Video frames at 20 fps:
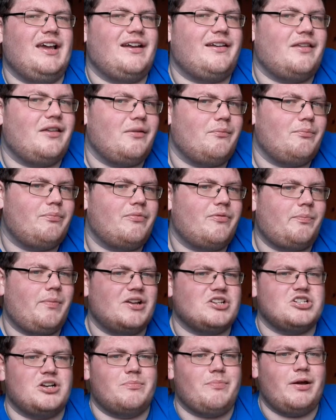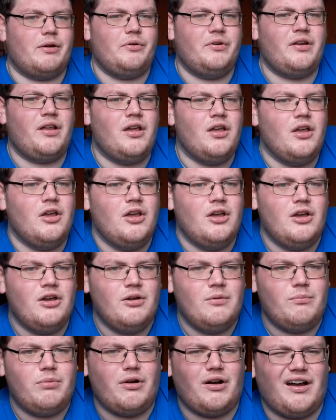anything special about it.
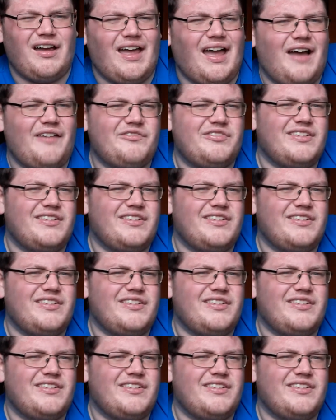But I have